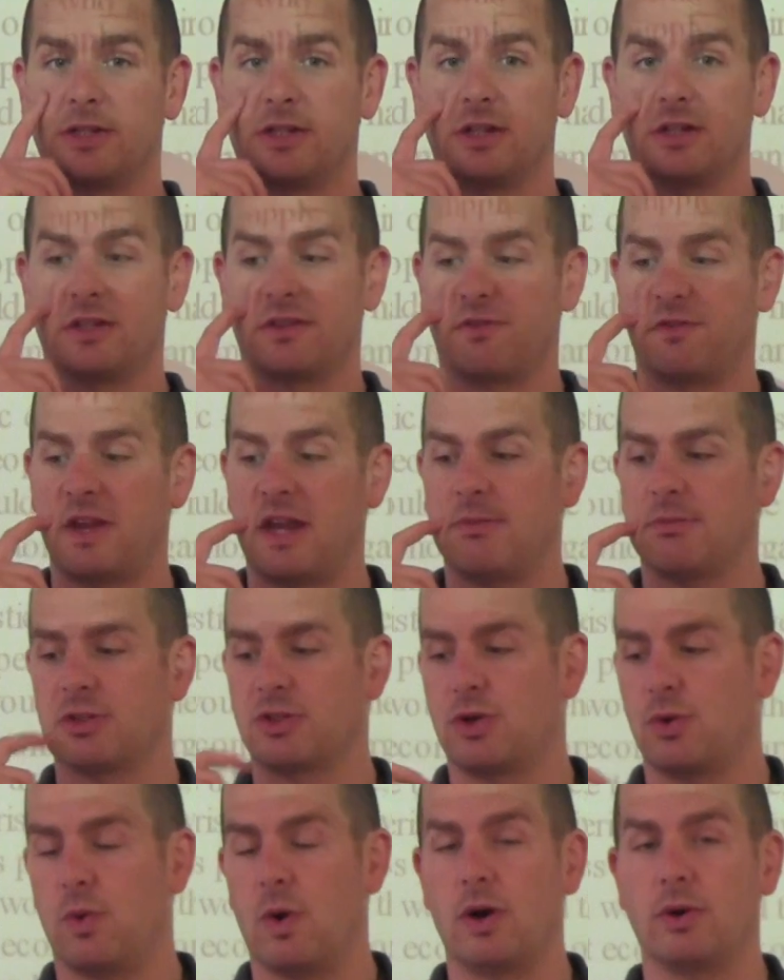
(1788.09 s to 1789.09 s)
There's a famous
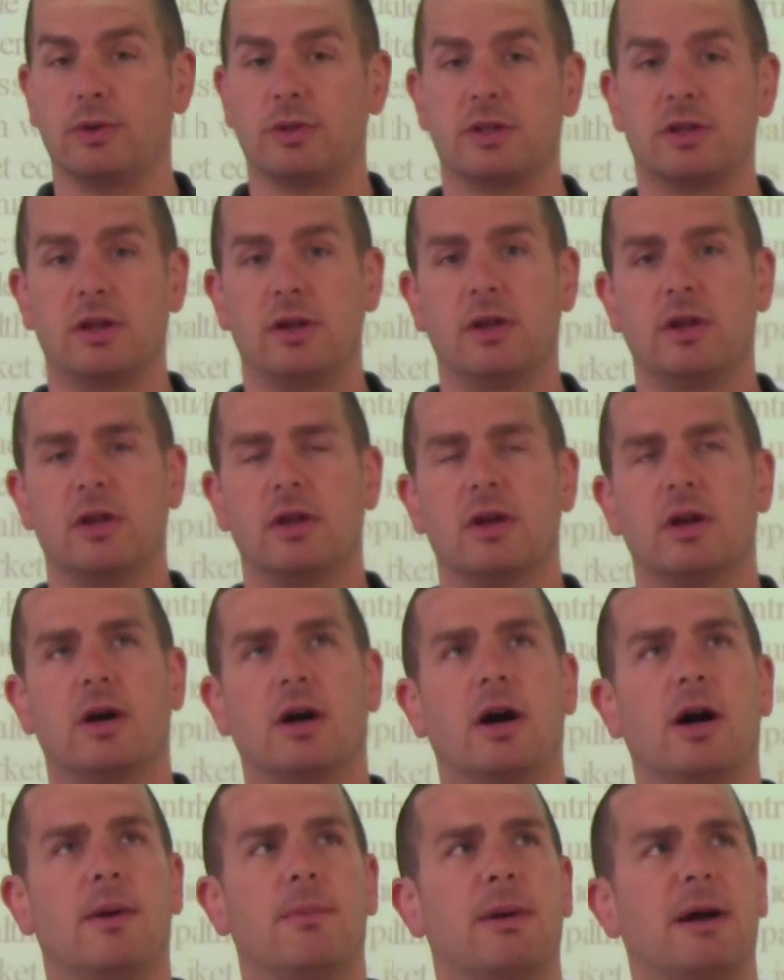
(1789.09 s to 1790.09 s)
quote
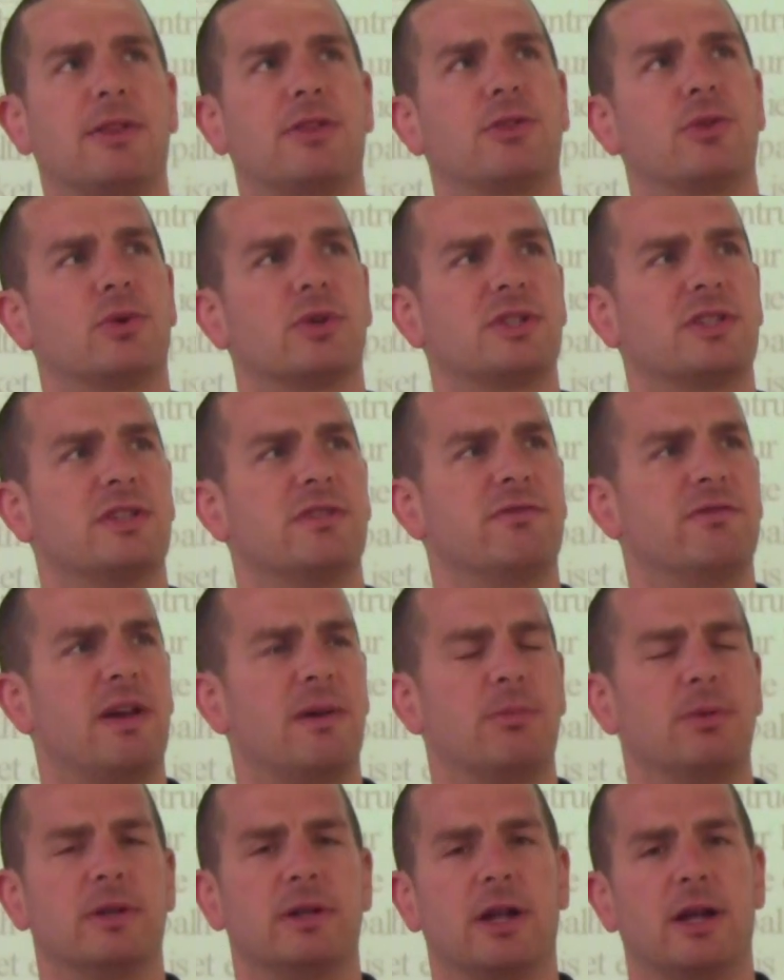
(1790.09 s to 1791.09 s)
by Thorsten
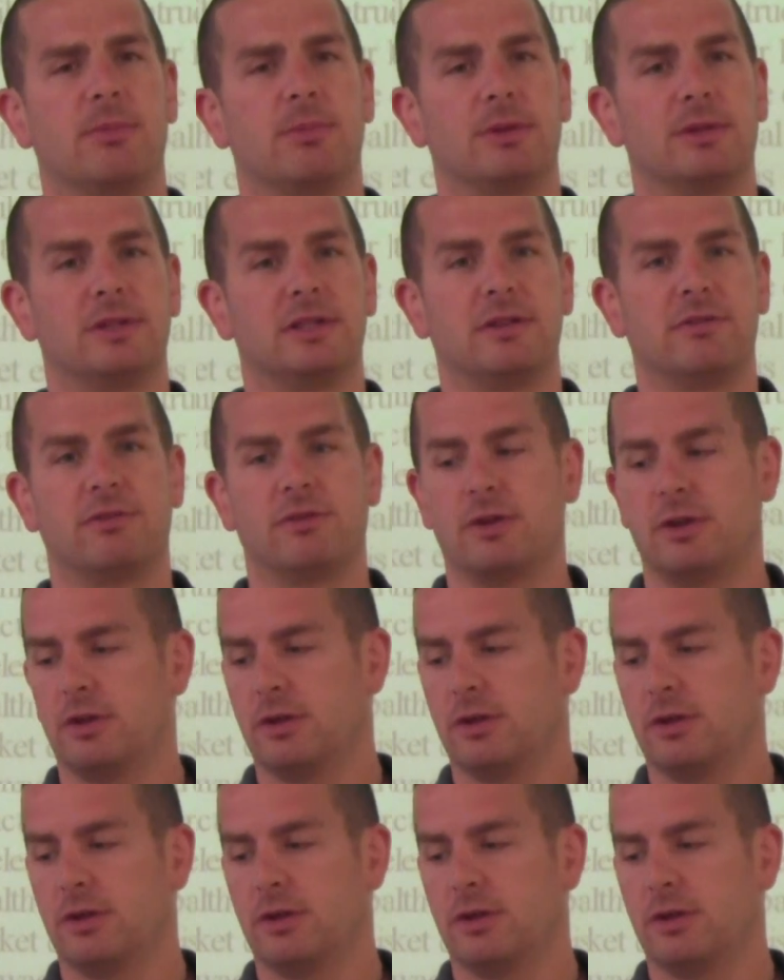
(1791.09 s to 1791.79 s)
Veblen, I believe,